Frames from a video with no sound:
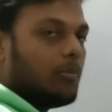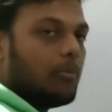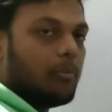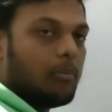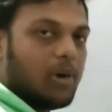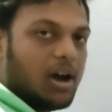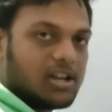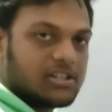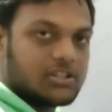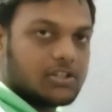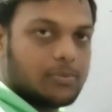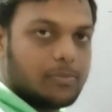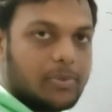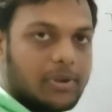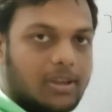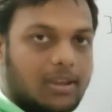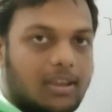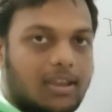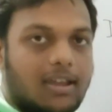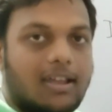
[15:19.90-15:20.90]
must
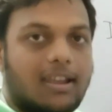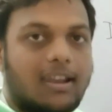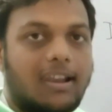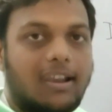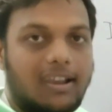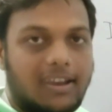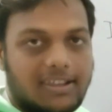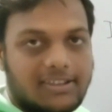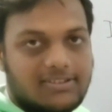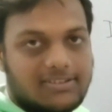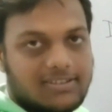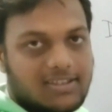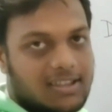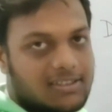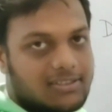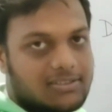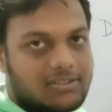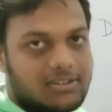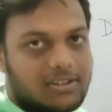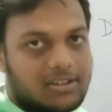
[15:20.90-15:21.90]
be less
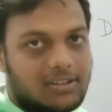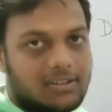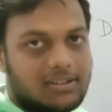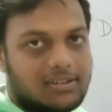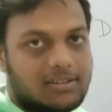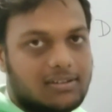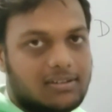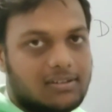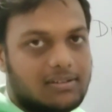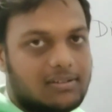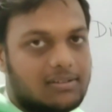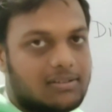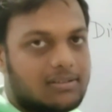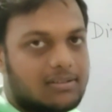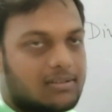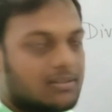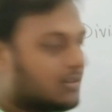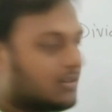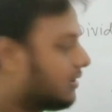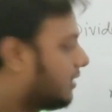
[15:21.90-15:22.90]
than 3.
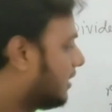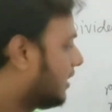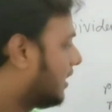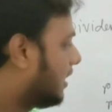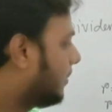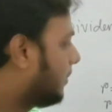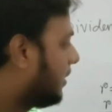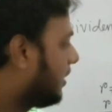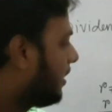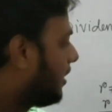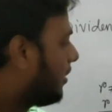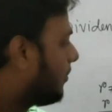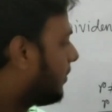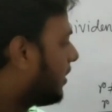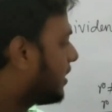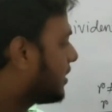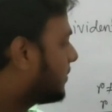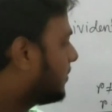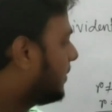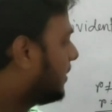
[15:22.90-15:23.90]
Remainder
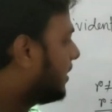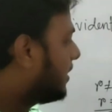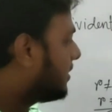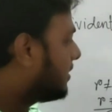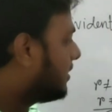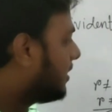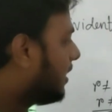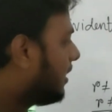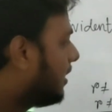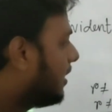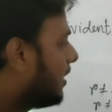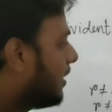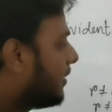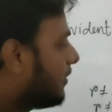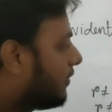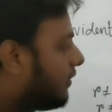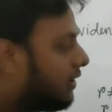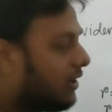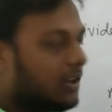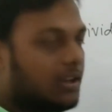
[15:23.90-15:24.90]
must be less than
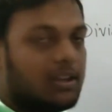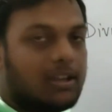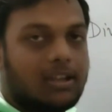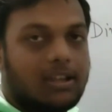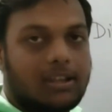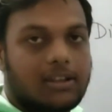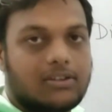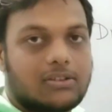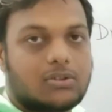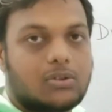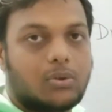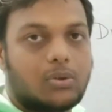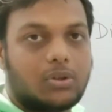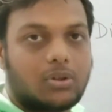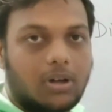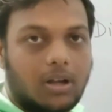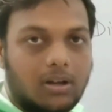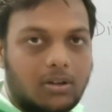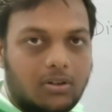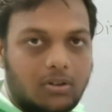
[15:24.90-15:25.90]
3. So we
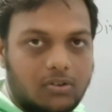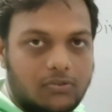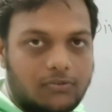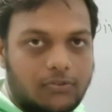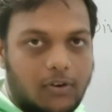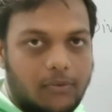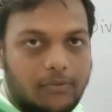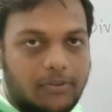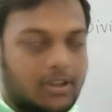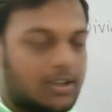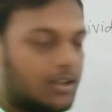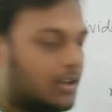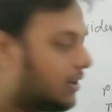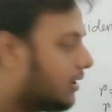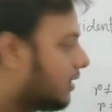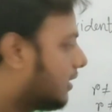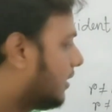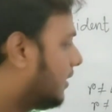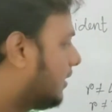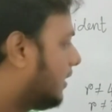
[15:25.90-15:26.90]
conclude from here
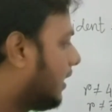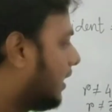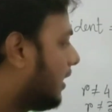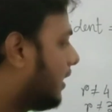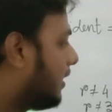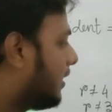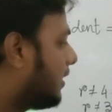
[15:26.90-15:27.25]
that